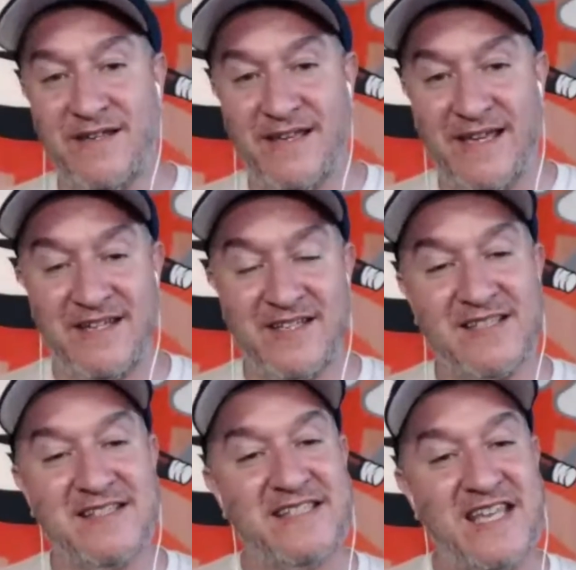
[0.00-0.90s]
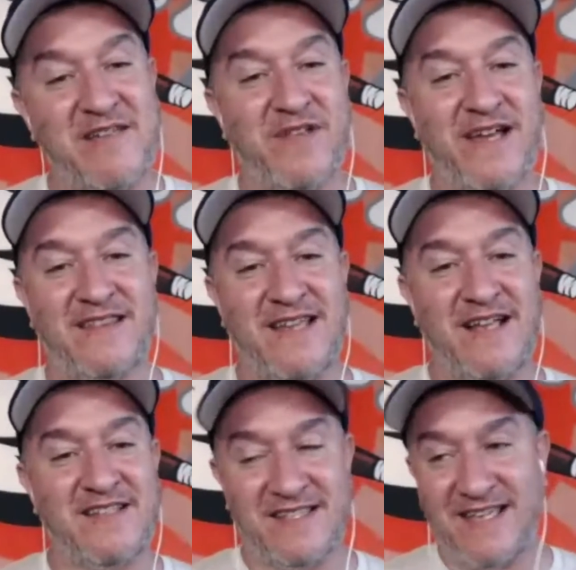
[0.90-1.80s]
and it doesn't seem like that's
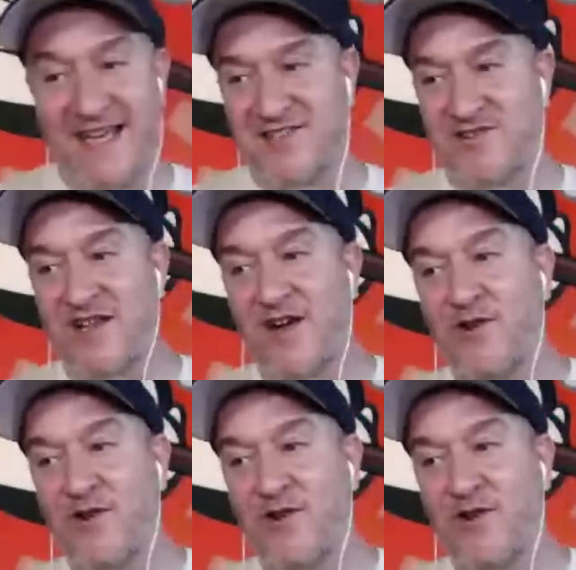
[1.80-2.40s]
the case there's out, oh,